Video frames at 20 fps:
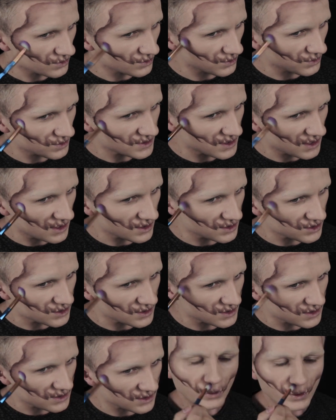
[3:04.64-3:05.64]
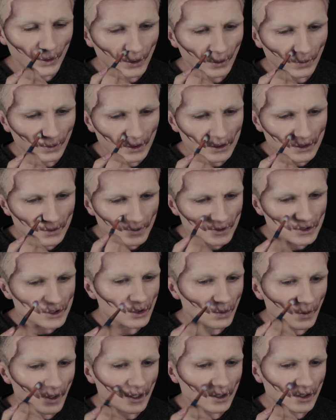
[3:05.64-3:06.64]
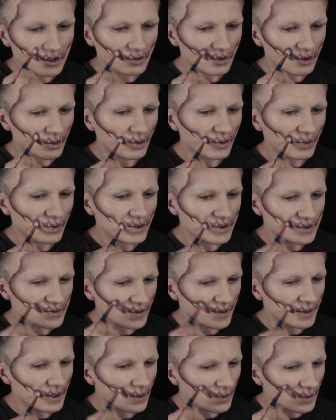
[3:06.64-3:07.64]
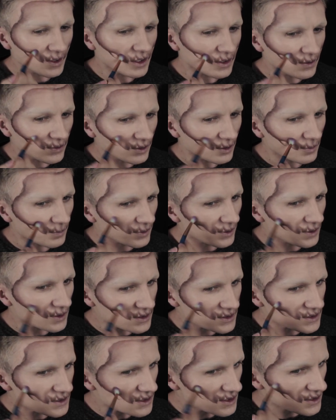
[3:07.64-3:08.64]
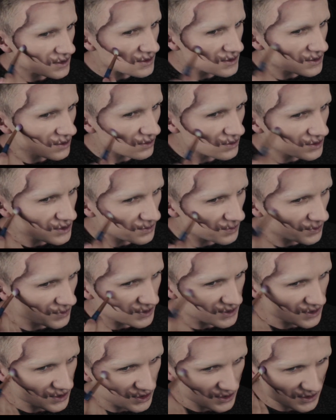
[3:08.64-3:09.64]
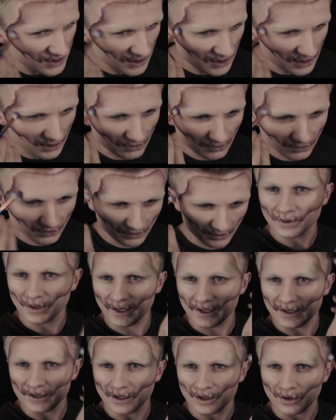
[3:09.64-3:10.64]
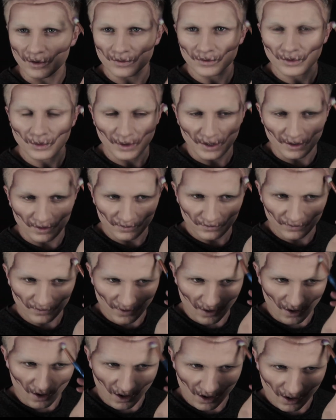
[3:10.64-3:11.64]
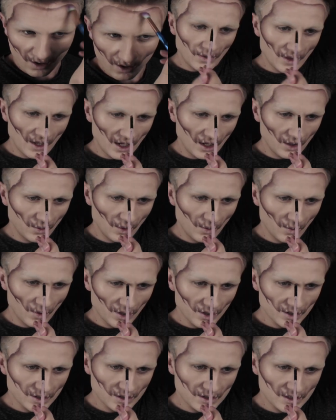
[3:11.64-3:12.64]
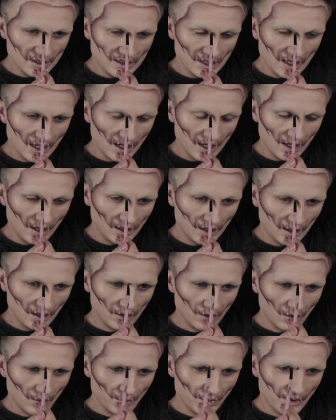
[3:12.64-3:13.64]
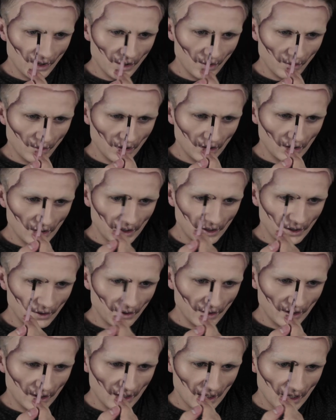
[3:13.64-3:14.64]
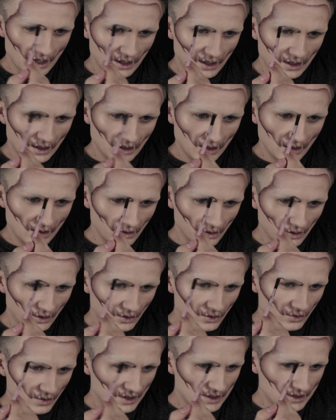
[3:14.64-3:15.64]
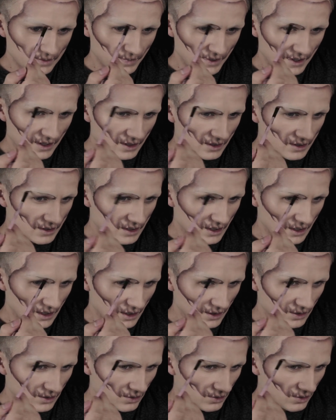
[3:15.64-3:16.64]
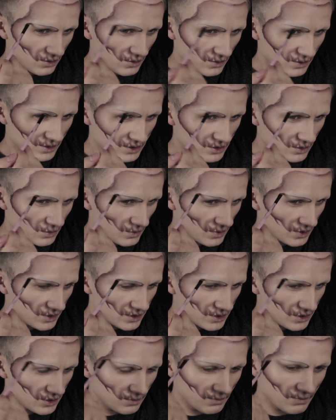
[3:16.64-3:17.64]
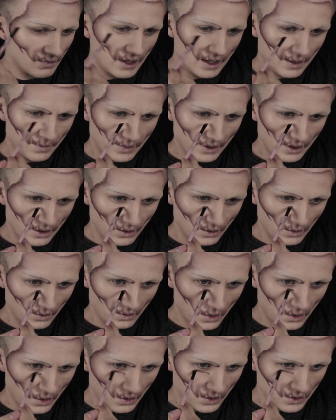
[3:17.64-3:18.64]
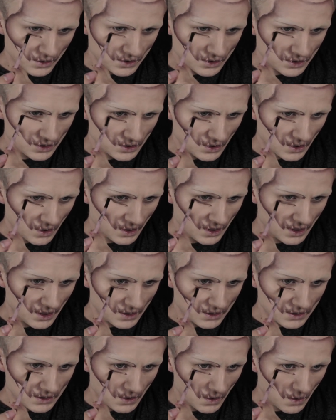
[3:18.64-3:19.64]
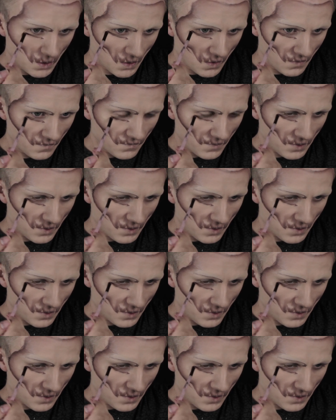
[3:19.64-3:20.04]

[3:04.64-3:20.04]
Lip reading: those edges. You don't need to be too accurate with this right now either, because it's all supposed to just kind of blend out quite far. Then we want to take your brown liner again, our crease paint, and you're going to want to map out your sockets of